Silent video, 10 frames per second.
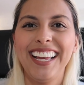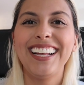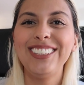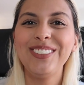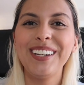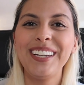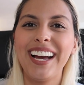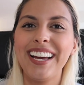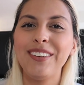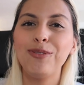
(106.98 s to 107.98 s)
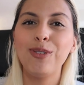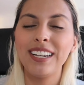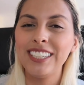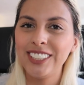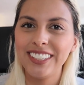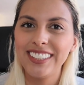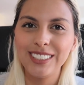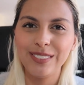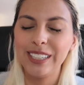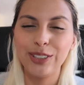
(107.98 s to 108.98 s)
that's why I want to share
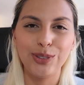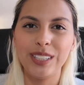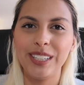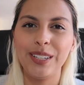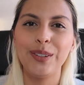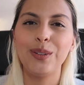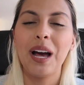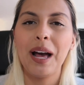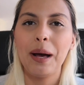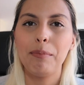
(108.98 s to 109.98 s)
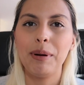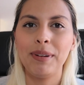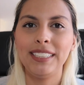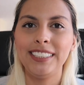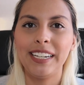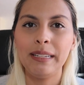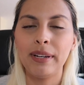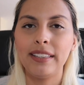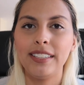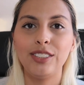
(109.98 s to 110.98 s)
these videos with you, but my study
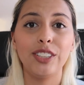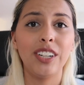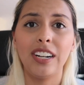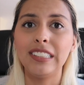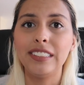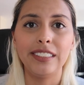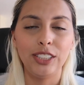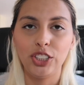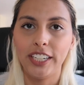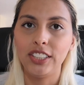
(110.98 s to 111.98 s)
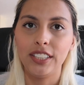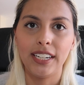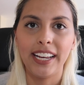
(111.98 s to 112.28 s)
methods are constantly changing.